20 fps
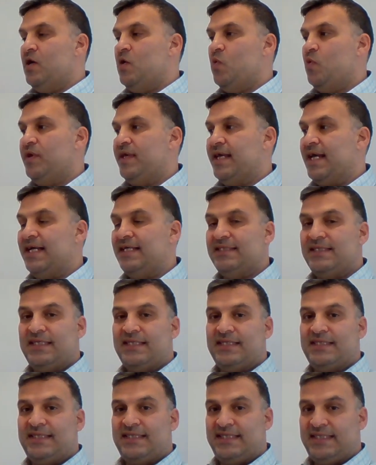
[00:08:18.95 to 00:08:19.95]
We can
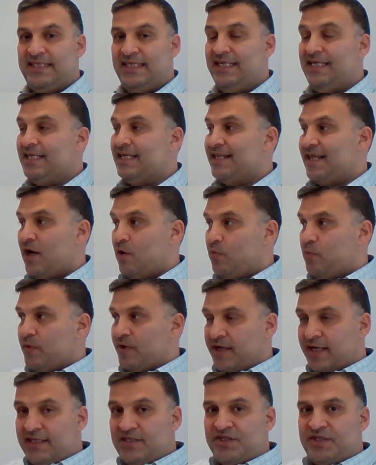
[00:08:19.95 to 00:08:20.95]
see the
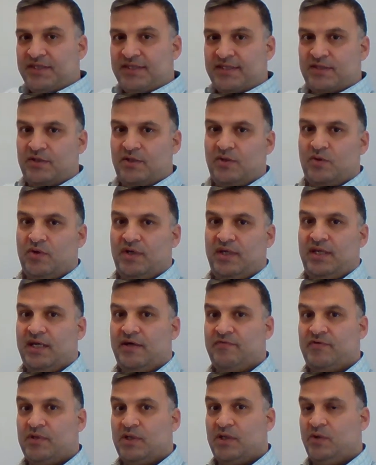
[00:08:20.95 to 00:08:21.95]
operations in
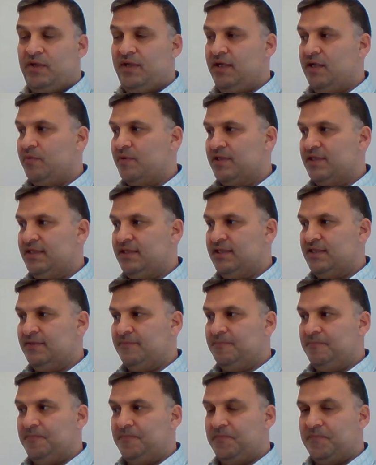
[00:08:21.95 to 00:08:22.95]
our system.